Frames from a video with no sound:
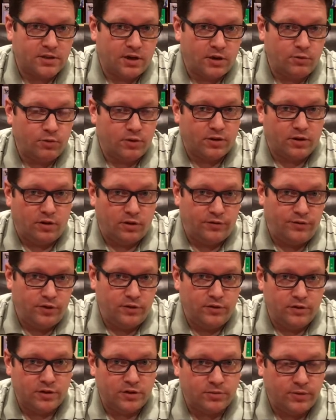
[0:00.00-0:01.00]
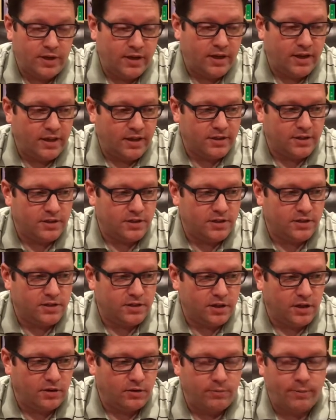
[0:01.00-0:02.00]
started with our review this week, I'd like to
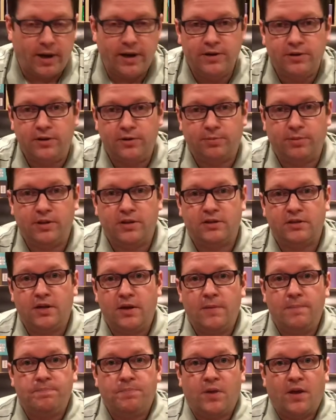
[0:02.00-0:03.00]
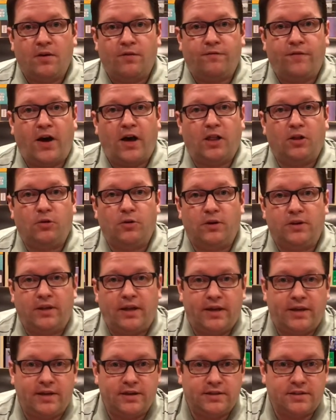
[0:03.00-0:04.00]
just remind you to please follow and
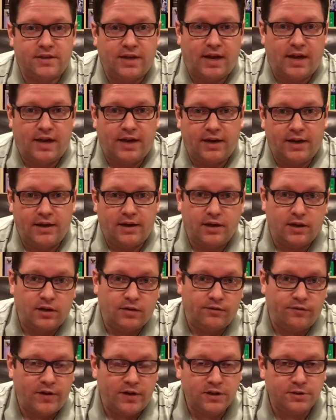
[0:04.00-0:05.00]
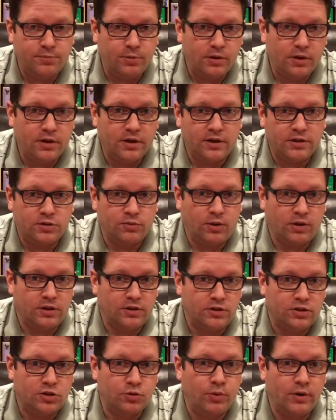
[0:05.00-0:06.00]
like us on Facebook as well
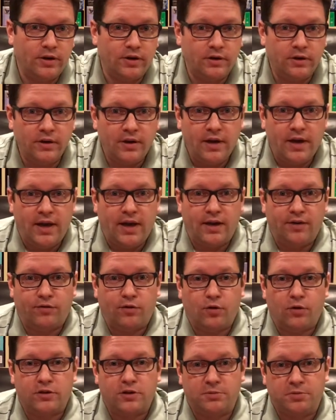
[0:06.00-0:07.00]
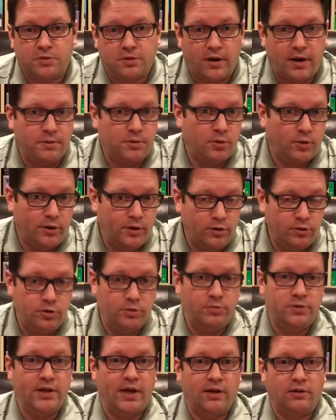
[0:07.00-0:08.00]
as Twitter, and of course subscribe to our
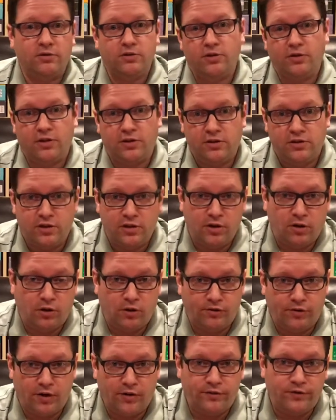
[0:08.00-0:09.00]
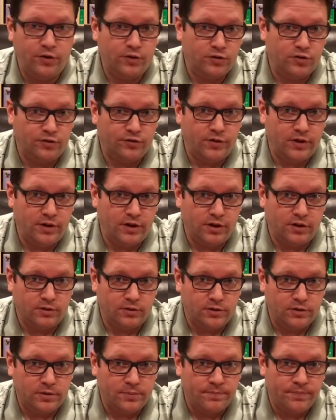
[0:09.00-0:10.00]
YouTube channel so you can see all of our future
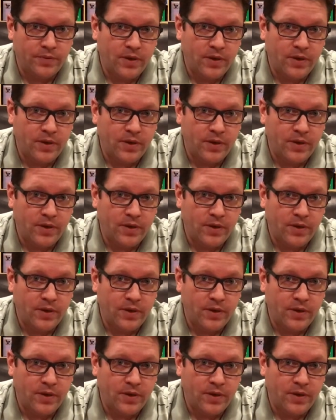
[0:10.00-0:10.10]
videos.